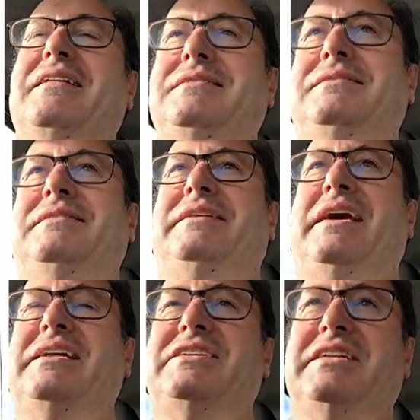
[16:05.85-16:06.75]
the
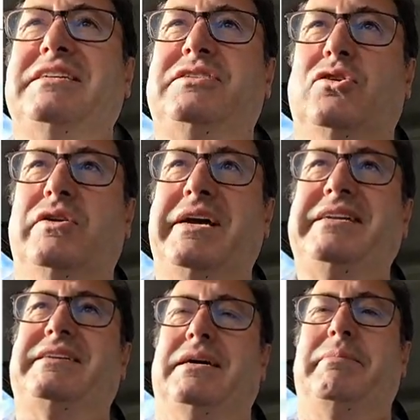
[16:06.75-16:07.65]
engine is your
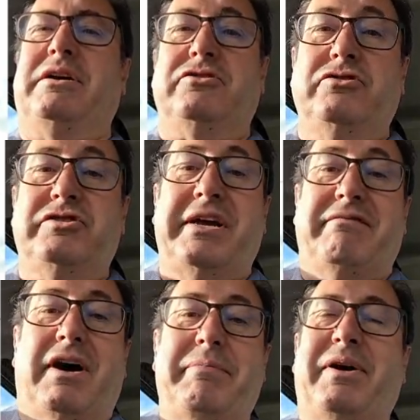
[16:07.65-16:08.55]
heater because you're sitting
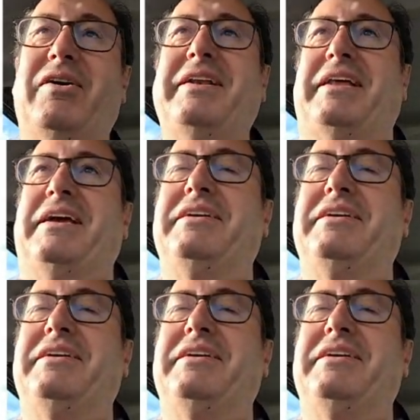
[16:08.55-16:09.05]
right behind it.